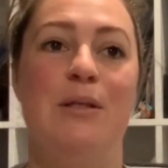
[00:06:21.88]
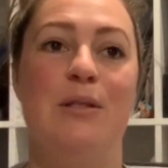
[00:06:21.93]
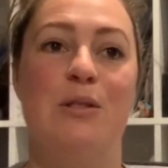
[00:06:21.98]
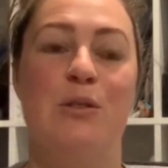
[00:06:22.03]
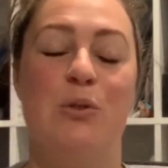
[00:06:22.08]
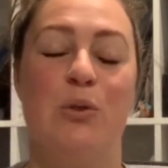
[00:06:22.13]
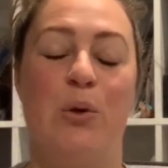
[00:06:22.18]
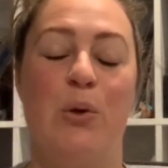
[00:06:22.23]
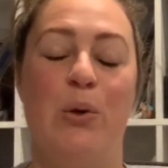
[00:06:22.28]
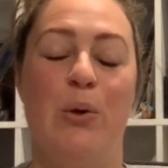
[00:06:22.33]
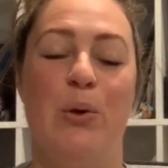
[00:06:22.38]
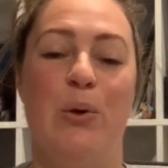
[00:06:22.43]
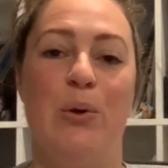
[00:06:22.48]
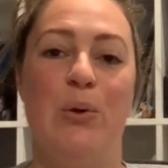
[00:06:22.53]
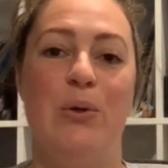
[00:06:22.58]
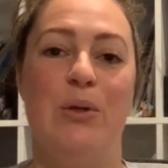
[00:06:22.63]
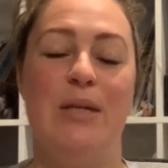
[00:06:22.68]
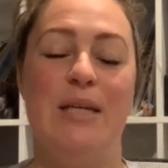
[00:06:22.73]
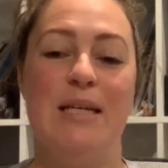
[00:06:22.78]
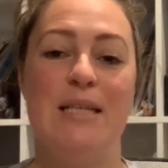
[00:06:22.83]
So
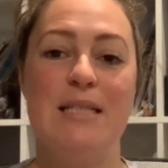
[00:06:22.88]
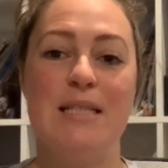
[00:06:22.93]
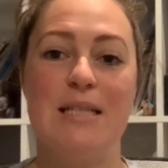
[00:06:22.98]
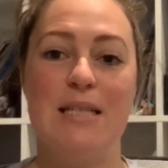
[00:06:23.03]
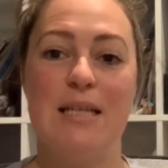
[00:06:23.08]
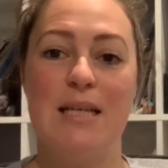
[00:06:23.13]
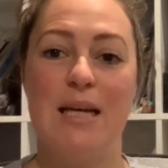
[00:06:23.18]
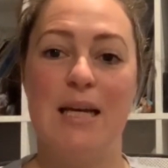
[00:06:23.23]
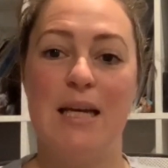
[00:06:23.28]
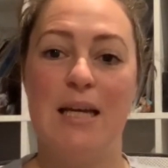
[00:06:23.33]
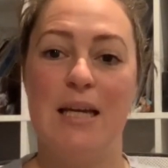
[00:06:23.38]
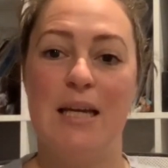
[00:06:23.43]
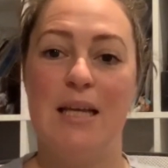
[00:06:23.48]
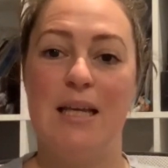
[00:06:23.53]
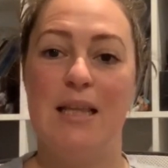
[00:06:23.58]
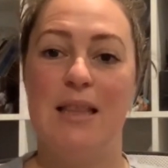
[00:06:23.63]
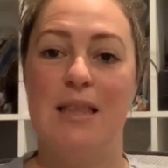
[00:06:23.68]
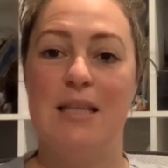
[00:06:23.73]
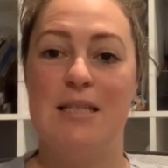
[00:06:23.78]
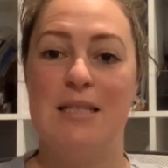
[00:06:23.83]

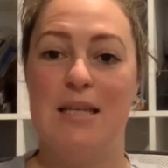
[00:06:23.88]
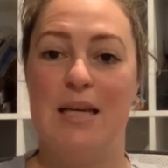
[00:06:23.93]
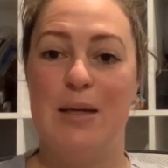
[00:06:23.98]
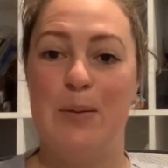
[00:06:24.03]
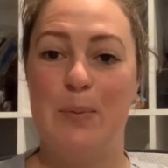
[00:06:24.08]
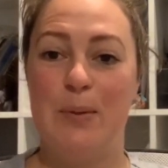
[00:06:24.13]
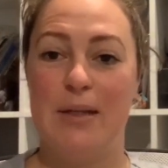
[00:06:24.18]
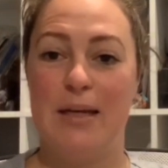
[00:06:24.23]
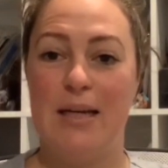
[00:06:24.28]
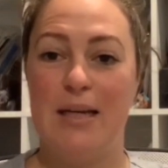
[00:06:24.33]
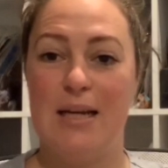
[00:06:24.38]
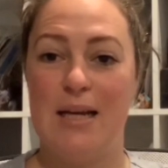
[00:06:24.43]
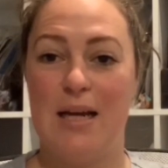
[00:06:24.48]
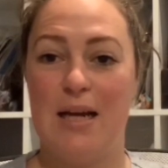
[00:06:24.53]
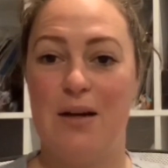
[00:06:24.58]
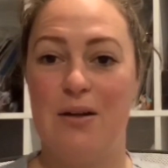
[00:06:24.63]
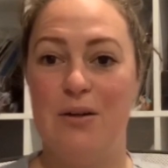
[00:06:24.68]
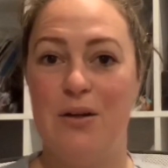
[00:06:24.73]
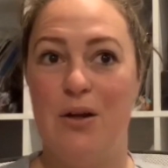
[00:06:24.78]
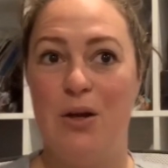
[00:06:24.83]
yesterday the day played
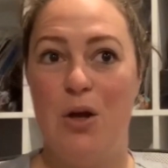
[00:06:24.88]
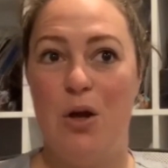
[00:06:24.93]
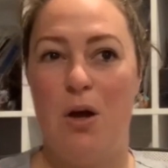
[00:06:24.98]
out.